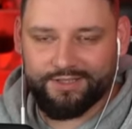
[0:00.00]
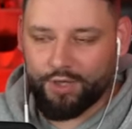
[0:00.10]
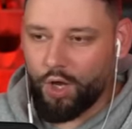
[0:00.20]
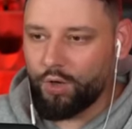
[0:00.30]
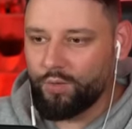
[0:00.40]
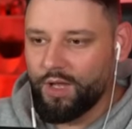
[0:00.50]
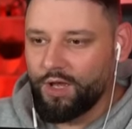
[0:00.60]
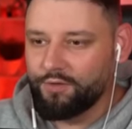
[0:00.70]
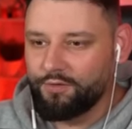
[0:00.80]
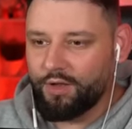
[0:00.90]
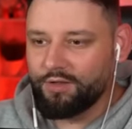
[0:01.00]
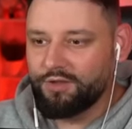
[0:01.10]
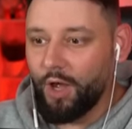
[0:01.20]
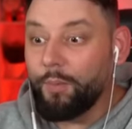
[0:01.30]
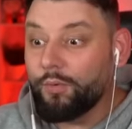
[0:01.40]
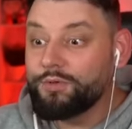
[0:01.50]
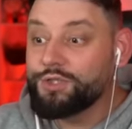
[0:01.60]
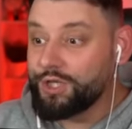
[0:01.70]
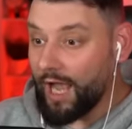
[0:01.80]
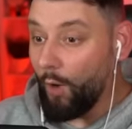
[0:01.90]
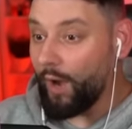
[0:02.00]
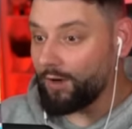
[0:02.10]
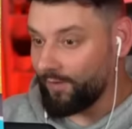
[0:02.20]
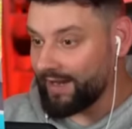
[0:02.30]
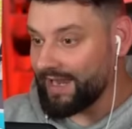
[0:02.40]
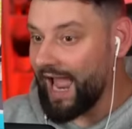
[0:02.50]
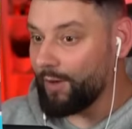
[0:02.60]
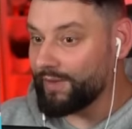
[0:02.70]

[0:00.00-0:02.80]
So the double jetway right now